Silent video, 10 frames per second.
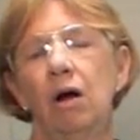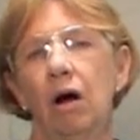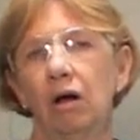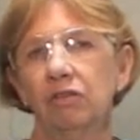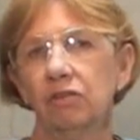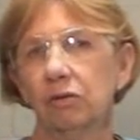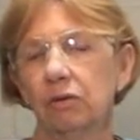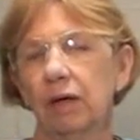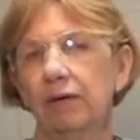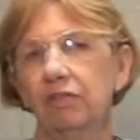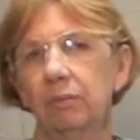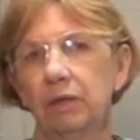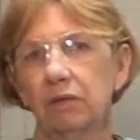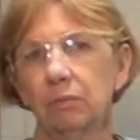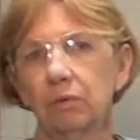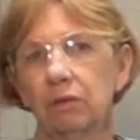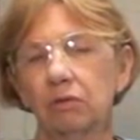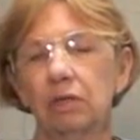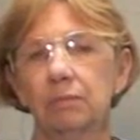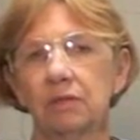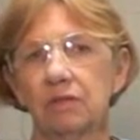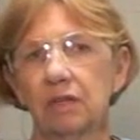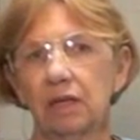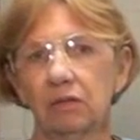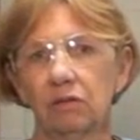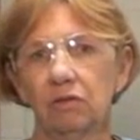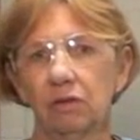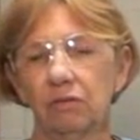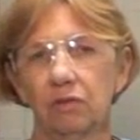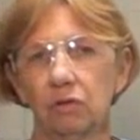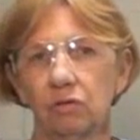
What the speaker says: Also, you have to meet the pre-treatment standards of your